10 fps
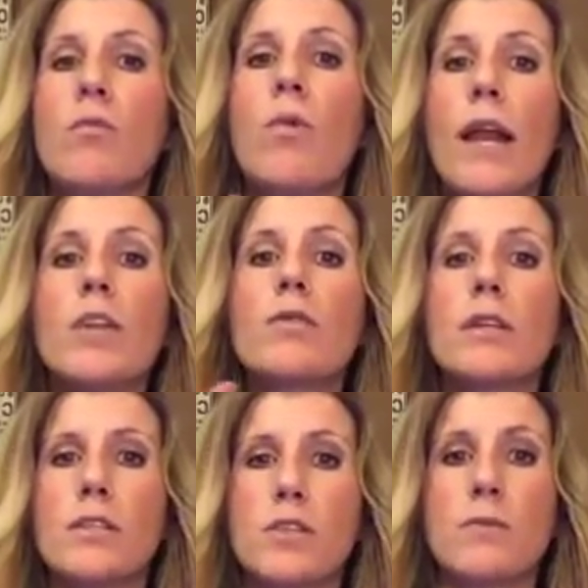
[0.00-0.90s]
when you
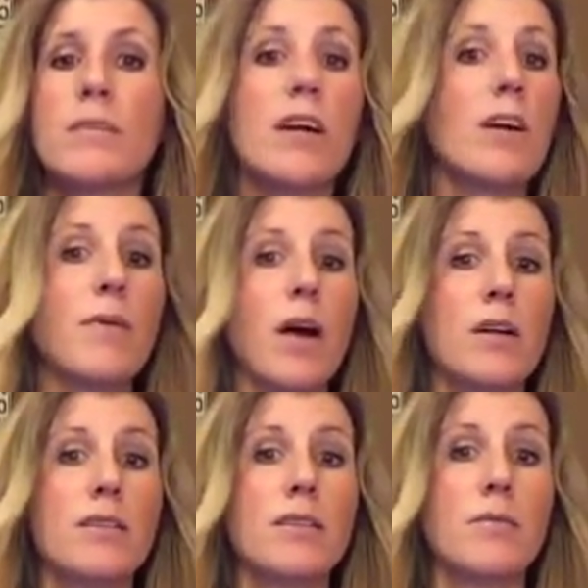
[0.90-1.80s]
consume dairy
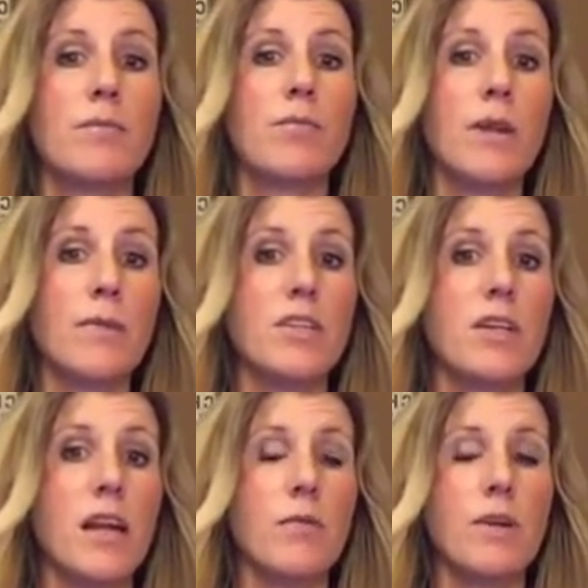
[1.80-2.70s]
products pretty much in
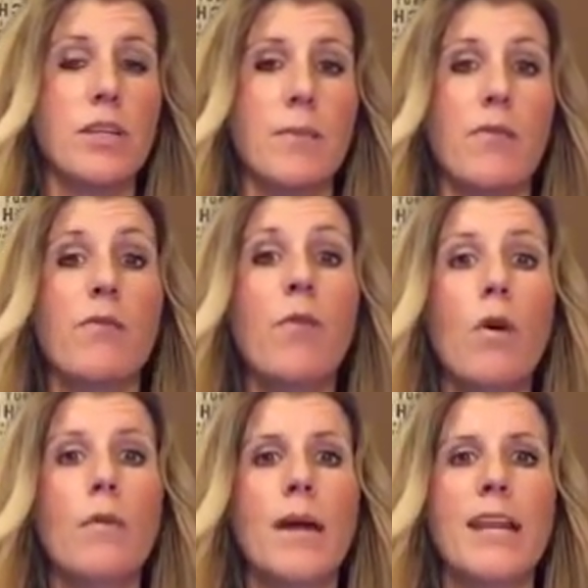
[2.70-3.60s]
any way, shape, or form,